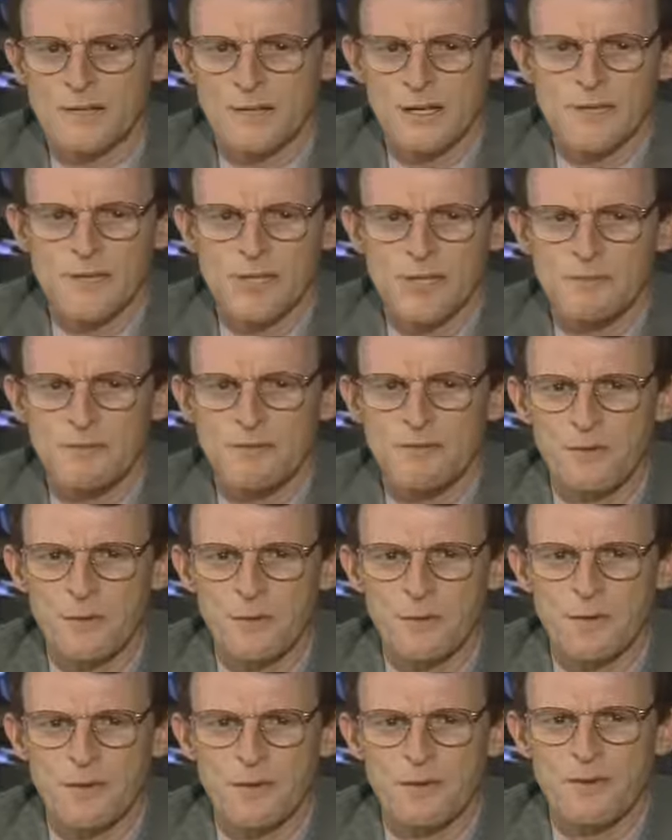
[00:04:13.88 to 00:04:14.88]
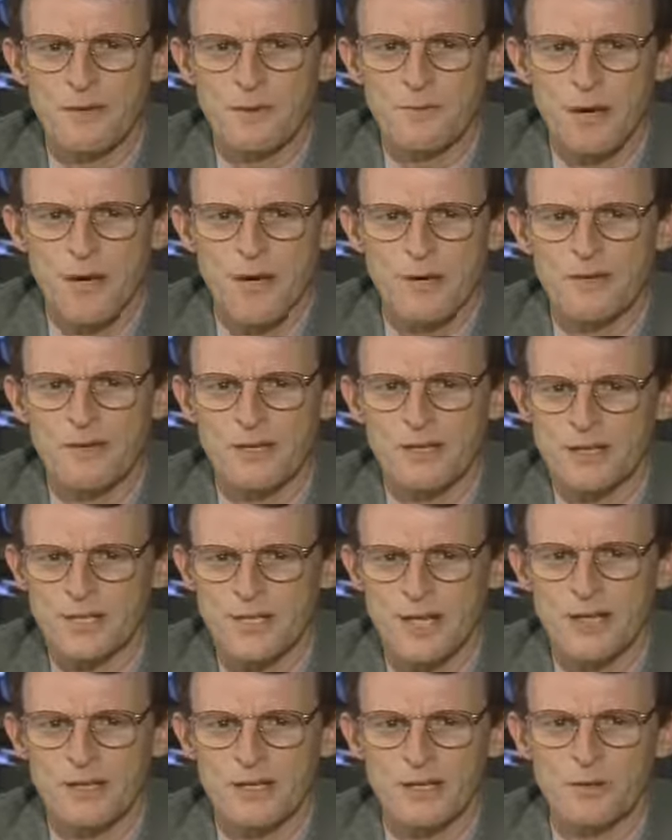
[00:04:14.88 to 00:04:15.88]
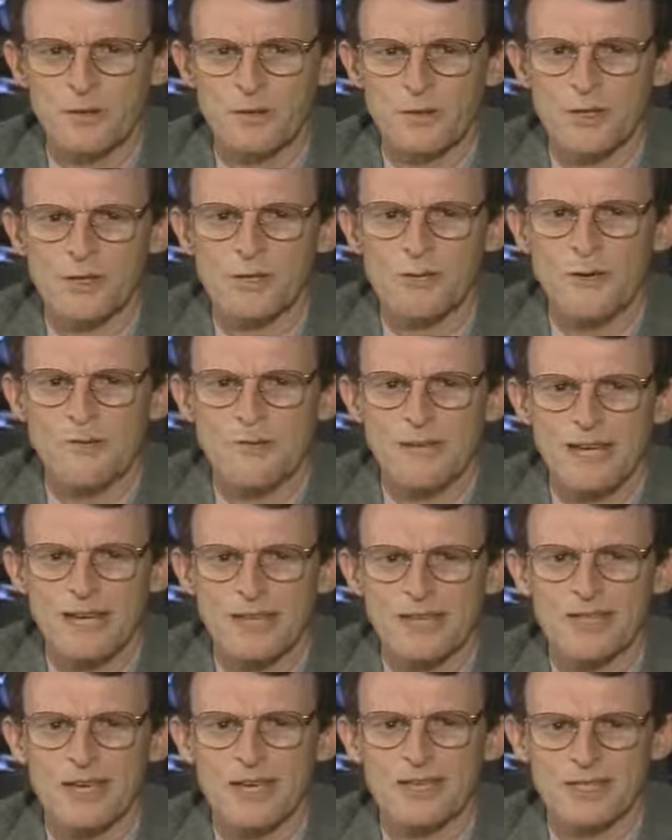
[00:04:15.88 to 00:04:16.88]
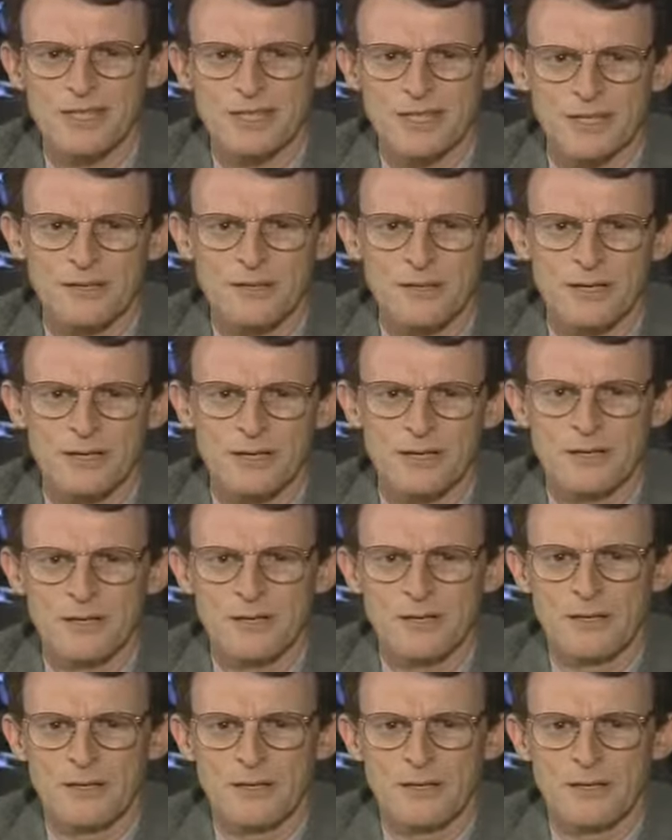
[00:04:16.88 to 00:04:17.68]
Just as before, the primary stockholders remained a secret.